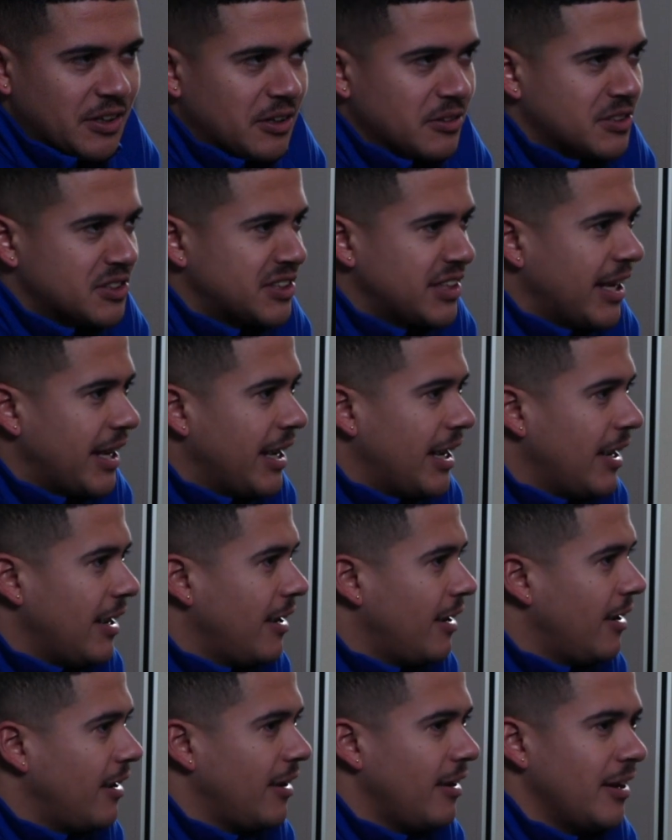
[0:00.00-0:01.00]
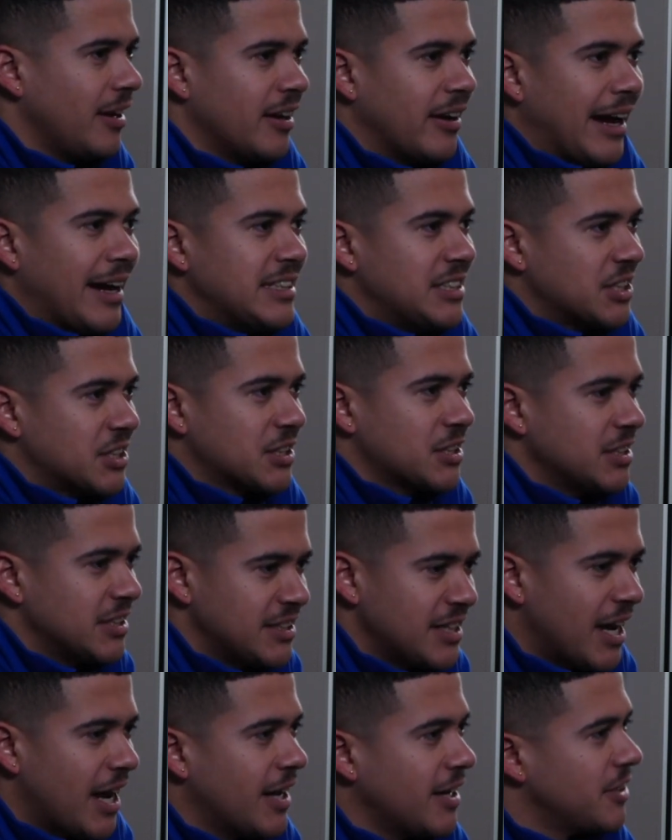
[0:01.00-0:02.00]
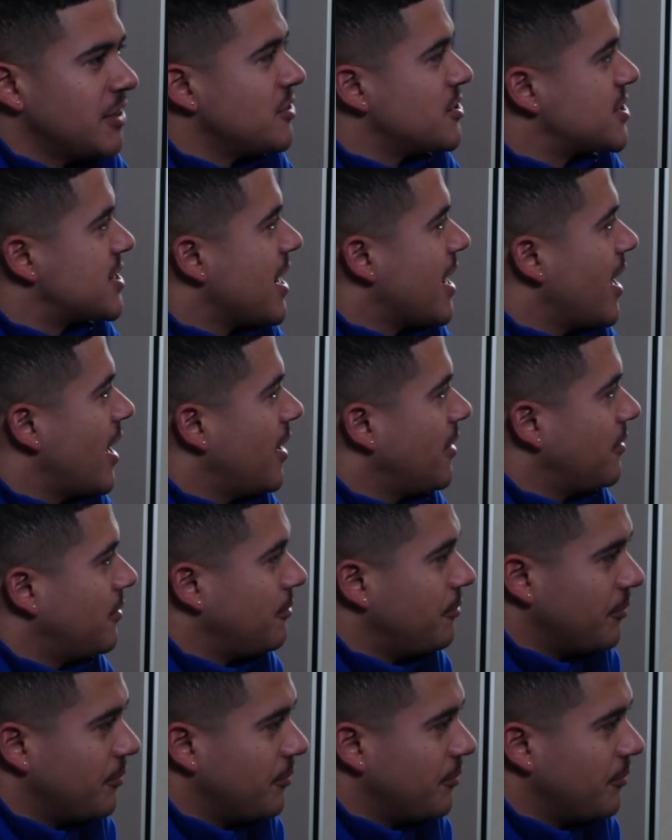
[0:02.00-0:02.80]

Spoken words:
say, I just could not understand,